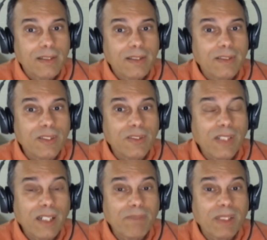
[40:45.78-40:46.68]
You
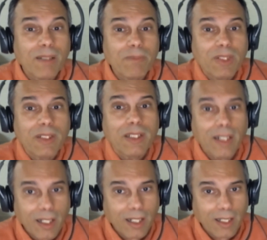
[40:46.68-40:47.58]
have become their
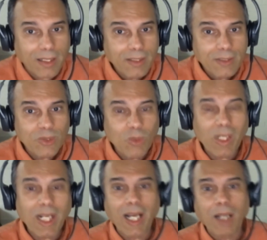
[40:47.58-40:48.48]
God. So
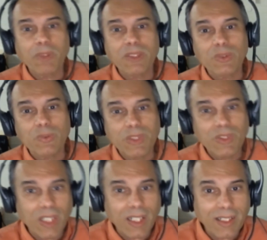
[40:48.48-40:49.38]
what happens when
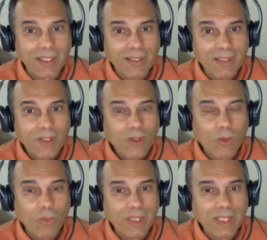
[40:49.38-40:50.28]
you die,
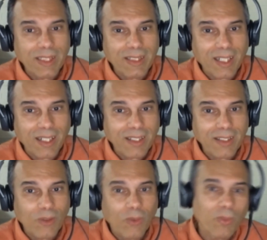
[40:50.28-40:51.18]
or when they
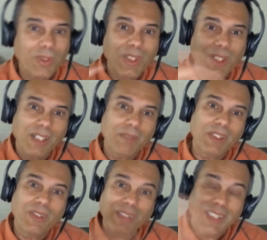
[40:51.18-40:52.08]
die, or when you come and
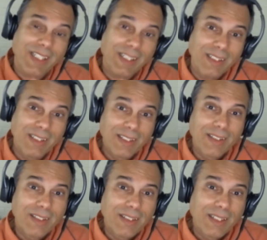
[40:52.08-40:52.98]
they're dead?
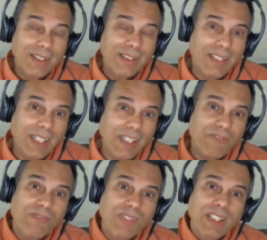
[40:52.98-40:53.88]
They
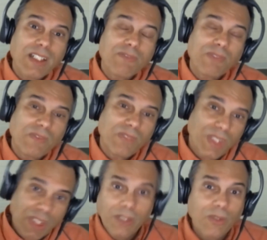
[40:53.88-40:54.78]
feed off of
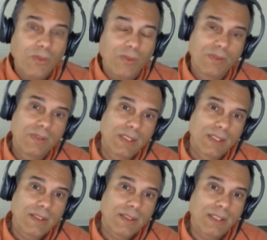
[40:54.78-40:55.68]
you.
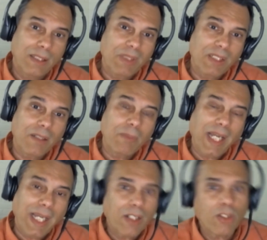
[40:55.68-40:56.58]
They become
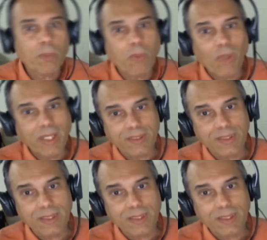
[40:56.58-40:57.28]
anchor points.